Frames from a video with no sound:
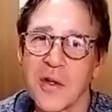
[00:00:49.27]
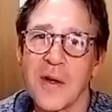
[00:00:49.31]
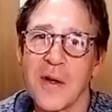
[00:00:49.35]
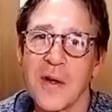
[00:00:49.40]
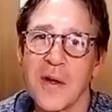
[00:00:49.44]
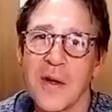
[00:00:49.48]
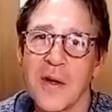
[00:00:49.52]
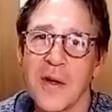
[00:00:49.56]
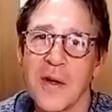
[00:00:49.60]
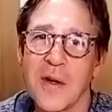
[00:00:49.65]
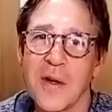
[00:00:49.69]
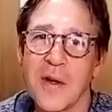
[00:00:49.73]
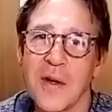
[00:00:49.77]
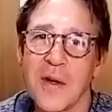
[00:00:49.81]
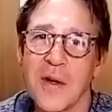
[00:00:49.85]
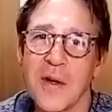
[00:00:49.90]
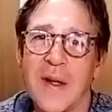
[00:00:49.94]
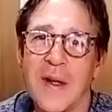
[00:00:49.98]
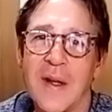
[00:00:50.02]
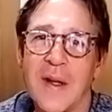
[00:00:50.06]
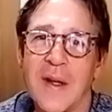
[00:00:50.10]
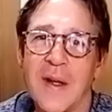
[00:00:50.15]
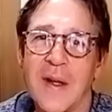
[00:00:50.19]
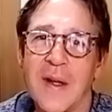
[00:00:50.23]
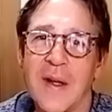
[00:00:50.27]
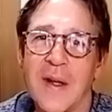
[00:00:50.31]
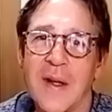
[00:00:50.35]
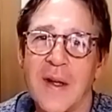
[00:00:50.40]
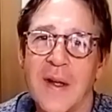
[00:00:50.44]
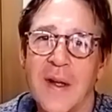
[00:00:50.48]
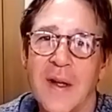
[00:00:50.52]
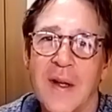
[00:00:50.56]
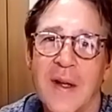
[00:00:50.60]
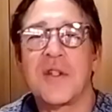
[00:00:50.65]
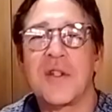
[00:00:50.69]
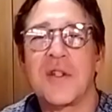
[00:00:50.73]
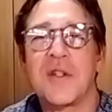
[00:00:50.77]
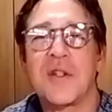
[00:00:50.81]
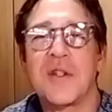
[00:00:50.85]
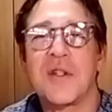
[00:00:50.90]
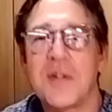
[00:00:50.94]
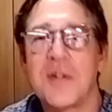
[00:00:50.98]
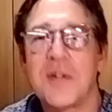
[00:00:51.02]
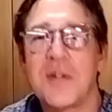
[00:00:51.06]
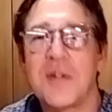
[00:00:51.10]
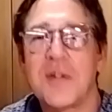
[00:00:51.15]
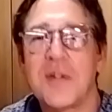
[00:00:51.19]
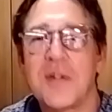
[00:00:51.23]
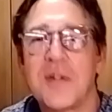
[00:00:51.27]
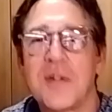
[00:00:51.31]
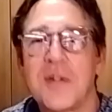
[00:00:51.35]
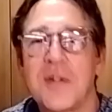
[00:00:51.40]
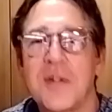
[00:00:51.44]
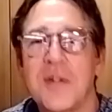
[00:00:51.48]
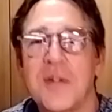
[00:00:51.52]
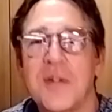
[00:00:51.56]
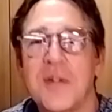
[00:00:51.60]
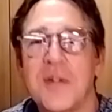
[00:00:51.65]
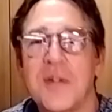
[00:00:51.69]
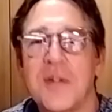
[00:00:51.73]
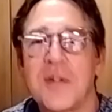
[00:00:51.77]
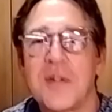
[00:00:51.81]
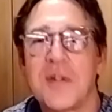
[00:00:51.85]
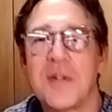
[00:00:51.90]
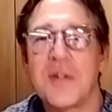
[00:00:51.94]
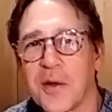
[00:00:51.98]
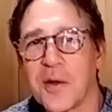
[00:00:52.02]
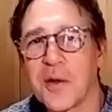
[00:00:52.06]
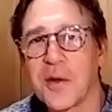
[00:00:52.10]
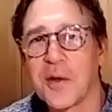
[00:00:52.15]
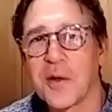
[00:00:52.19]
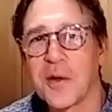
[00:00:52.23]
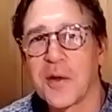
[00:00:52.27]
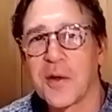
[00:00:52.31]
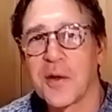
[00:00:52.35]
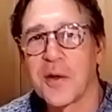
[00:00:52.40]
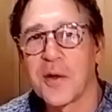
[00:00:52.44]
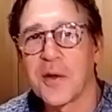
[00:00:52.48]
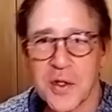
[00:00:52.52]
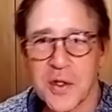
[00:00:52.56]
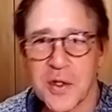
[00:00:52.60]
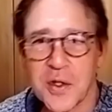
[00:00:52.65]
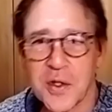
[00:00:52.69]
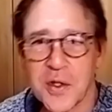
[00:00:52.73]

and he does so much historical research.